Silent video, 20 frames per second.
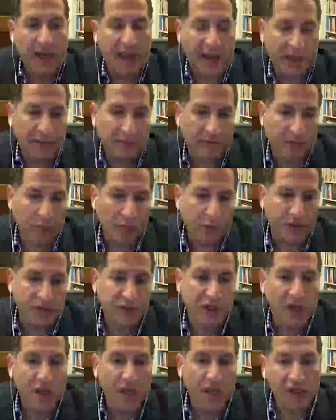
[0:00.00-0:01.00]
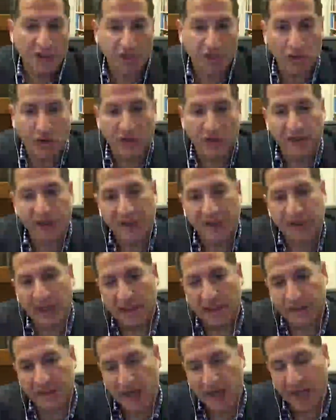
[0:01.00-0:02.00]
and of course, starts to set
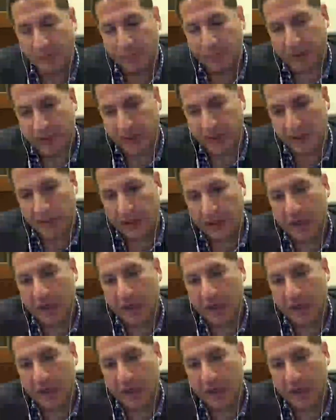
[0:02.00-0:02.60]
a template